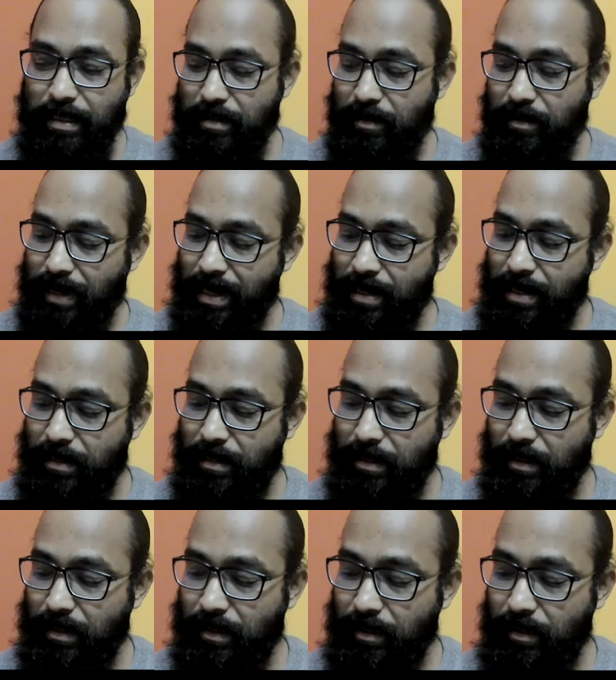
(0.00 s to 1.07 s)
a red
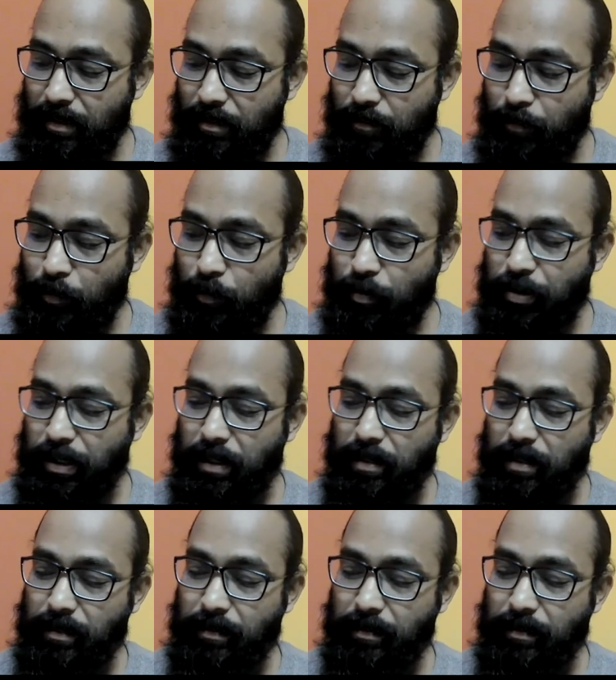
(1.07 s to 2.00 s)
portion,